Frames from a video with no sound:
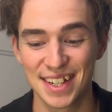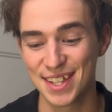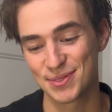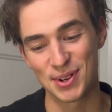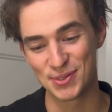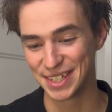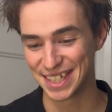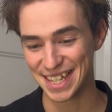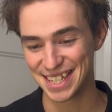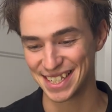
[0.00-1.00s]
that's when we
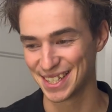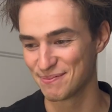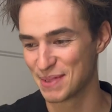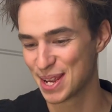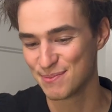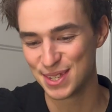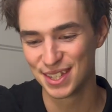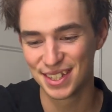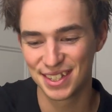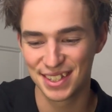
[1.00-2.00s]
taste it, baby.
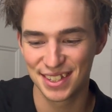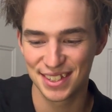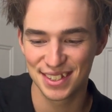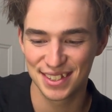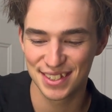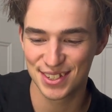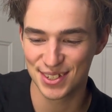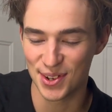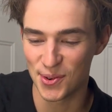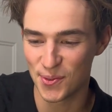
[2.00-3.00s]

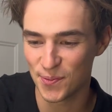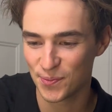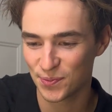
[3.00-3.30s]
So